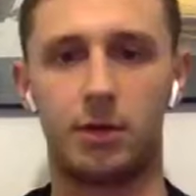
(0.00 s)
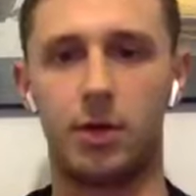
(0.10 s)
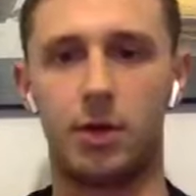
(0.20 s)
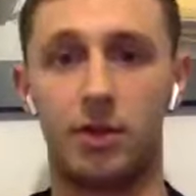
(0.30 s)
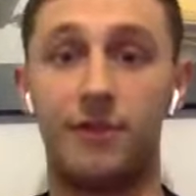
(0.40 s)
through
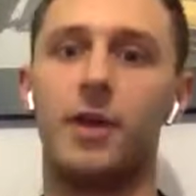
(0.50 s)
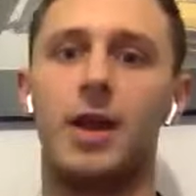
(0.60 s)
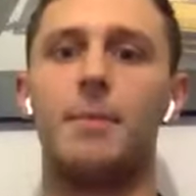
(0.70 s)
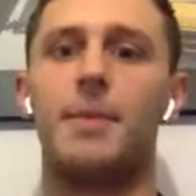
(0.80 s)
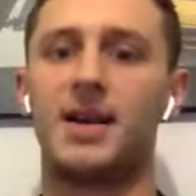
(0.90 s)
the full
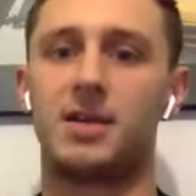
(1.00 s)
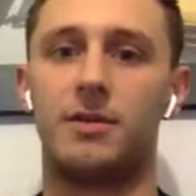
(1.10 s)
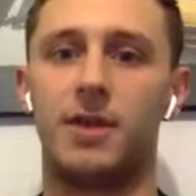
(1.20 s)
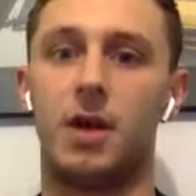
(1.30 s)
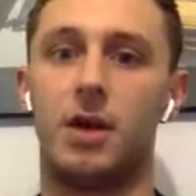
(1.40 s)
impact
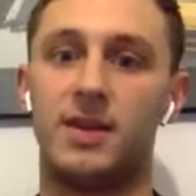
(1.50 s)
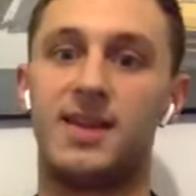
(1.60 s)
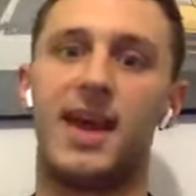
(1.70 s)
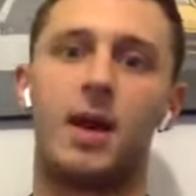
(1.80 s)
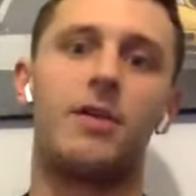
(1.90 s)
of the
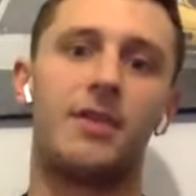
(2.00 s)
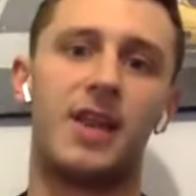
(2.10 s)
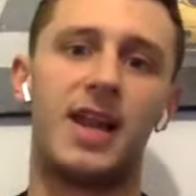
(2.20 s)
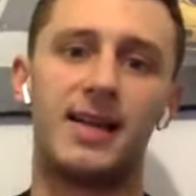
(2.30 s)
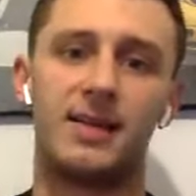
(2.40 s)
takeoff and the
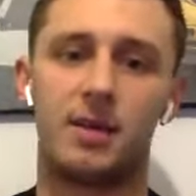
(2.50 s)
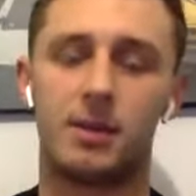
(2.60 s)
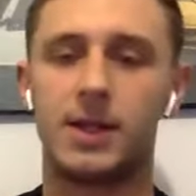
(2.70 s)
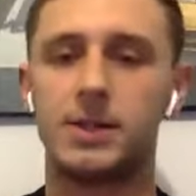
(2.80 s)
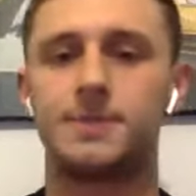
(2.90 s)
landing as
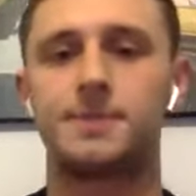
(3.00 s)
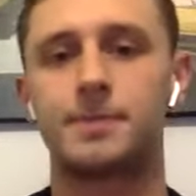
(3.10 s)
well.